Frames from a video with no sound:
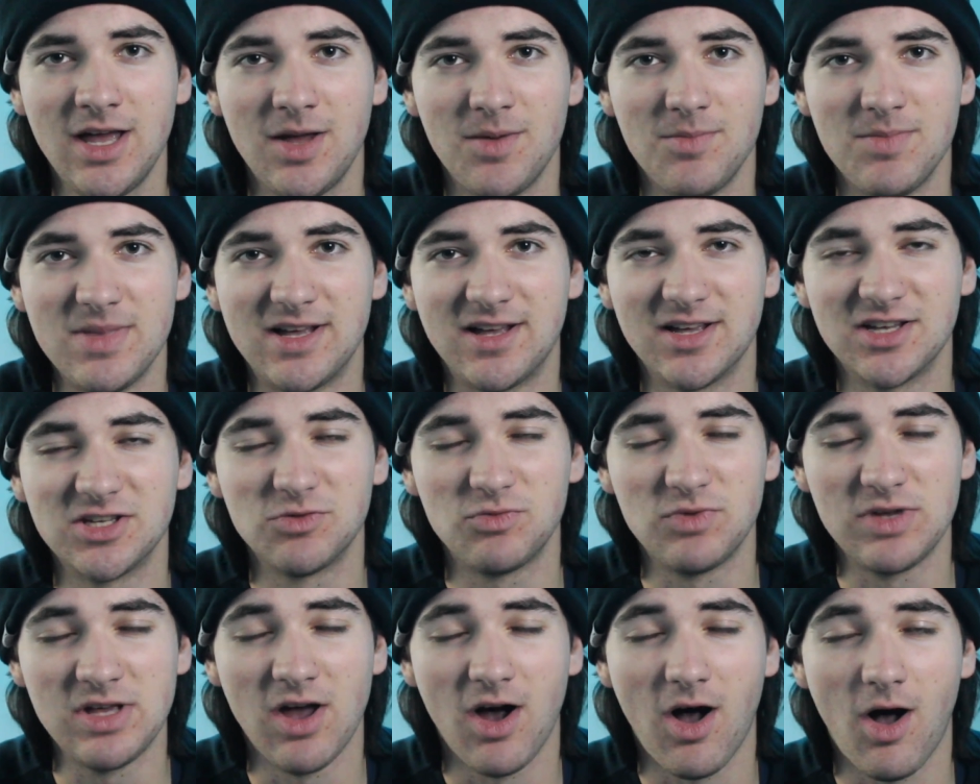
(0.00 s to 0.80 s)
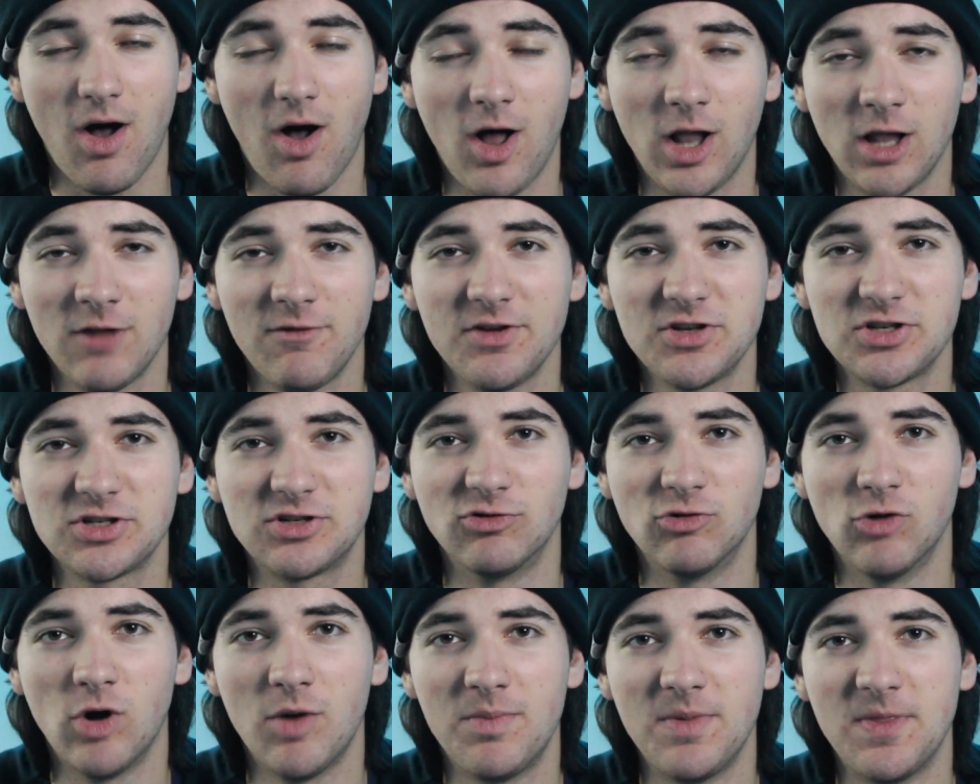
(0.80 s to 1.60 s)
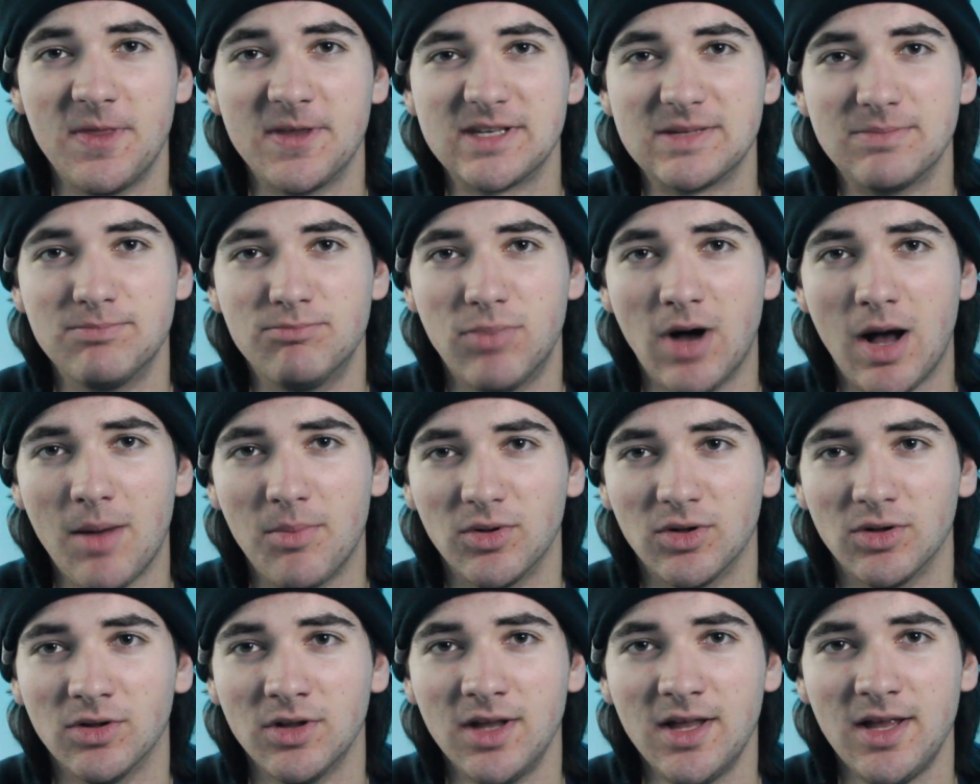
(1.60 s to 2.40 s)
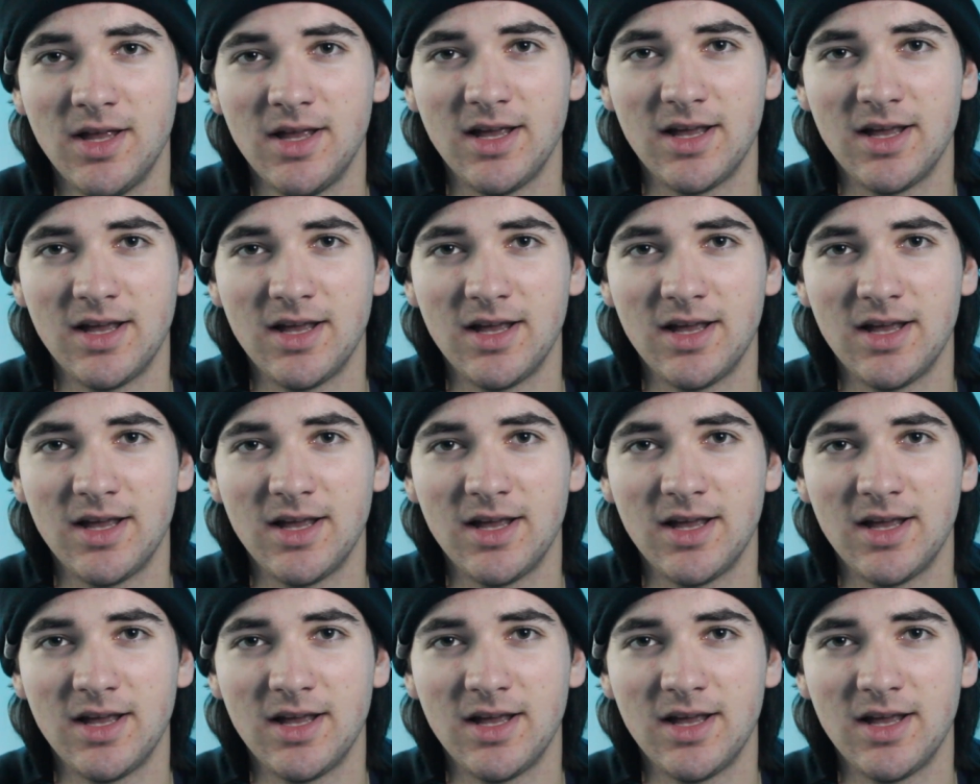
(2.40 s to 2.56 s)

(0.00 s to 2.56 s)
Because all of us grew up in this bubble,